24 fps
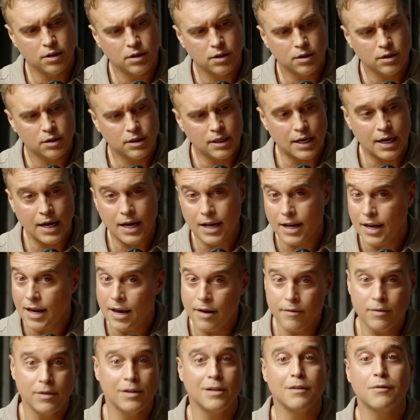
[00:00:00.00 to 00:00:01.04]
that I had a
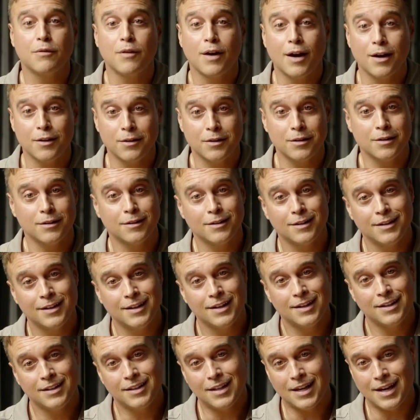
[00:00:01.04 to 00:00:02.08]
heavenly Father
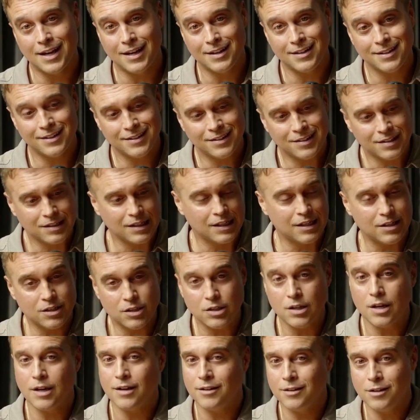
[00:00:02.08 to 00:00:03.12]
that sent his
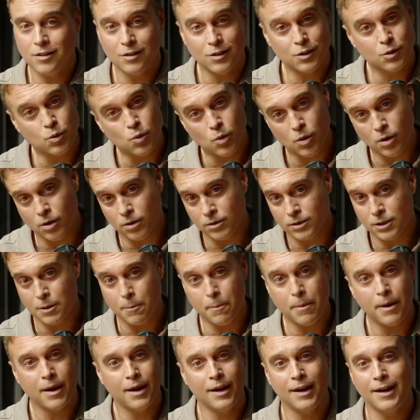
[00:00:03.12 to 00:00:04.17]
son into this world to
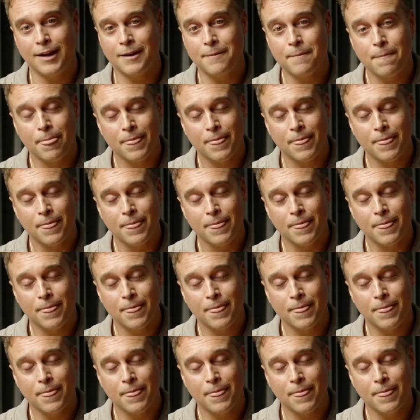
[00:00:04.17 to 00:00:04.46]
pay